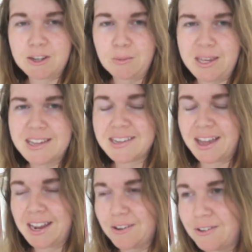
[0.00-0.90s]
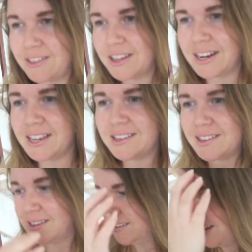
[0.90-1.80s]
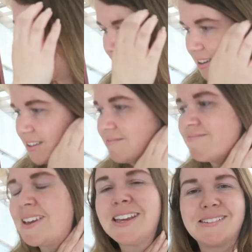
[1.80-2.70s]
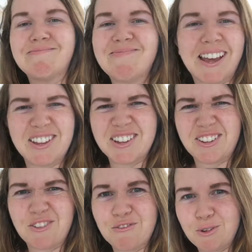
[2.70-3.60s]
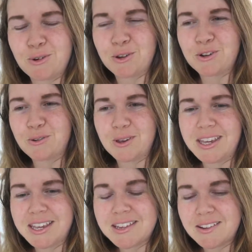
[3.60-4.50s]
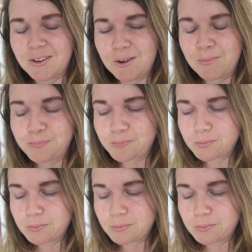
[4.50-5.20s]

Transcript: three weeks I know that it, it I just don't feel good doing it so I